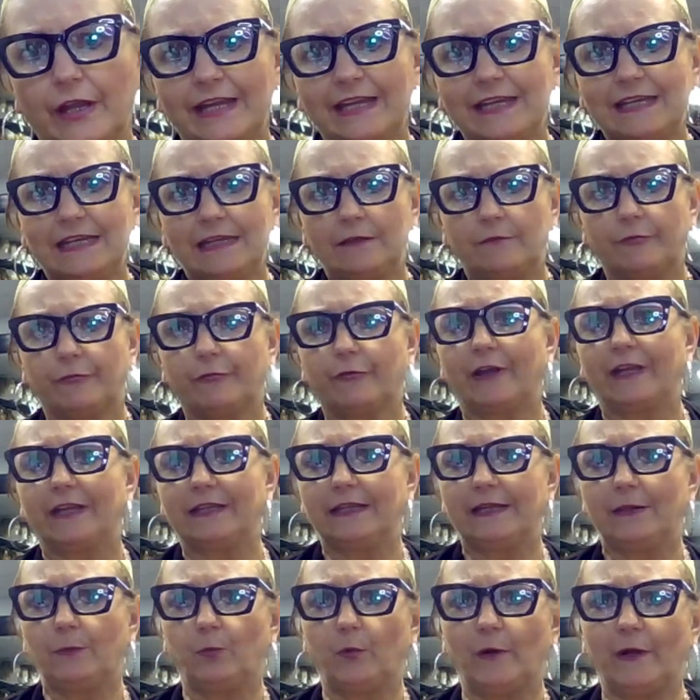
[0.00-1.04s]
a
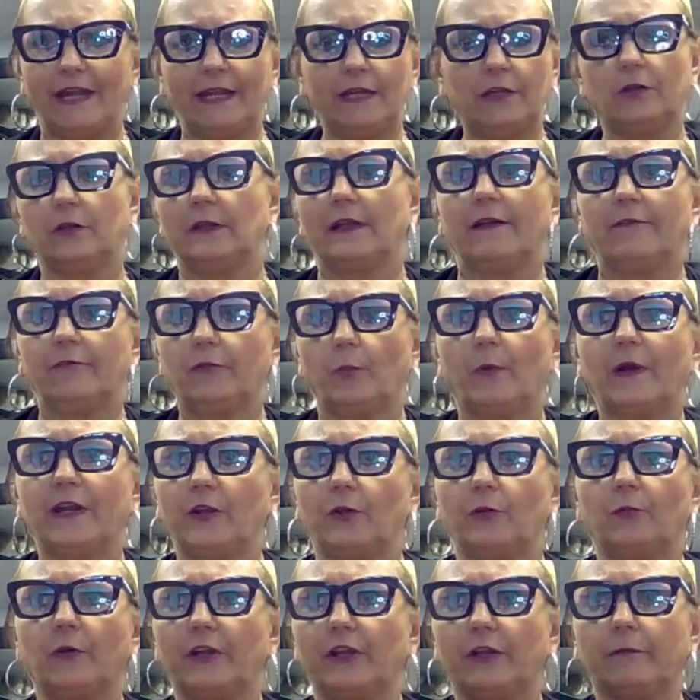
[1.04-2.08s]
heat-friendly wig, you never want
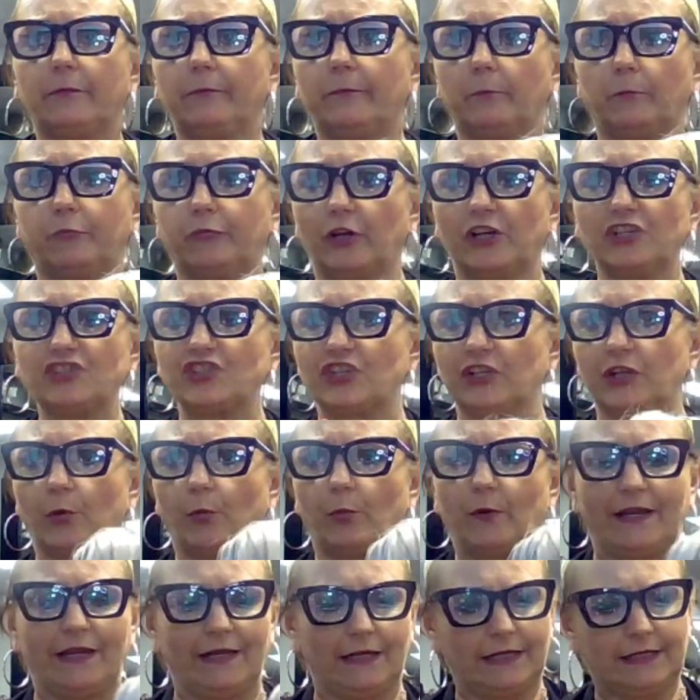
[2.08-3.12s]
to run a brush in a
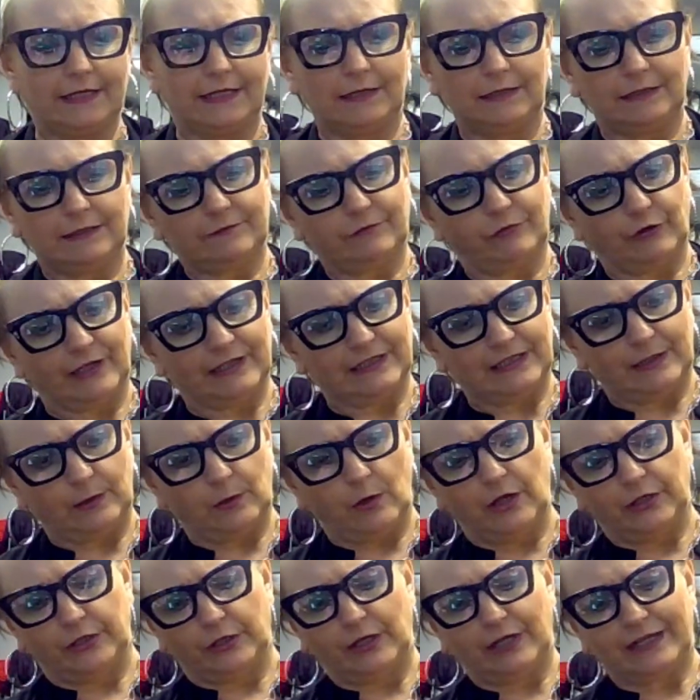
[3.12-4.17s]
heat-friendly
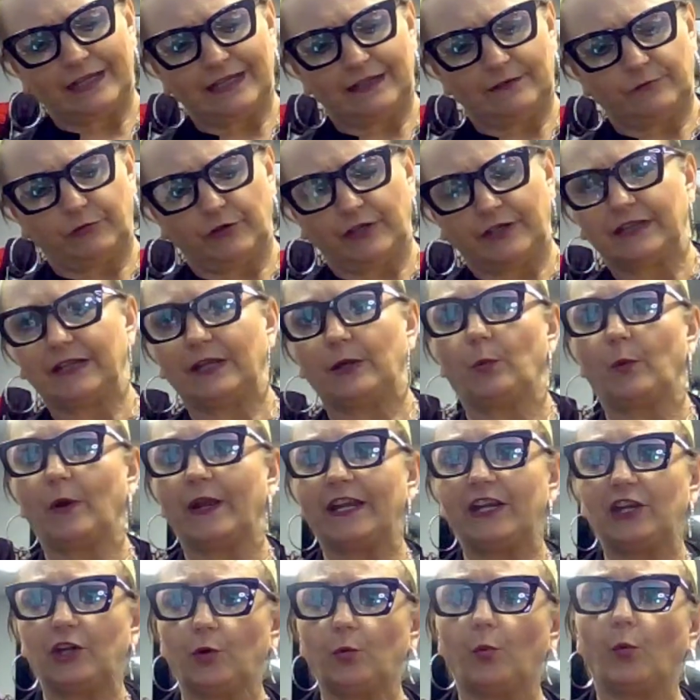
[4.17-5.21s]

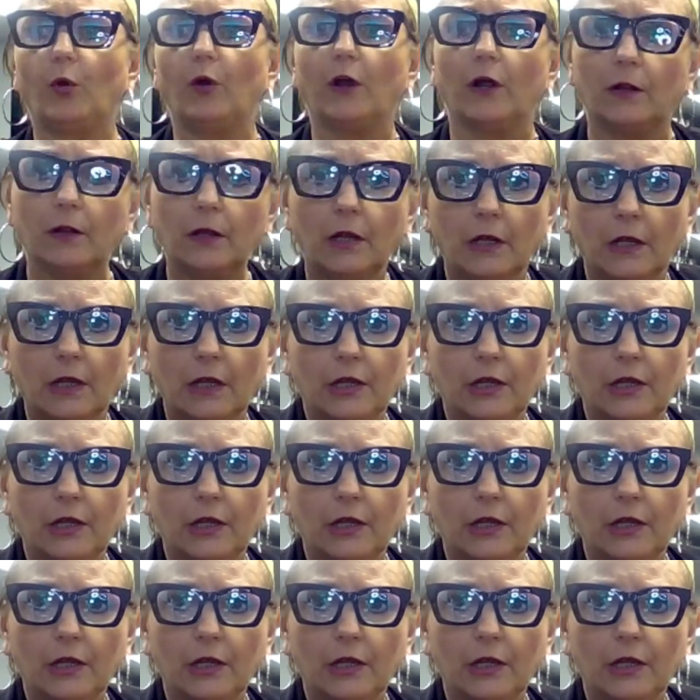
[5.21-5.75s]
wig. You will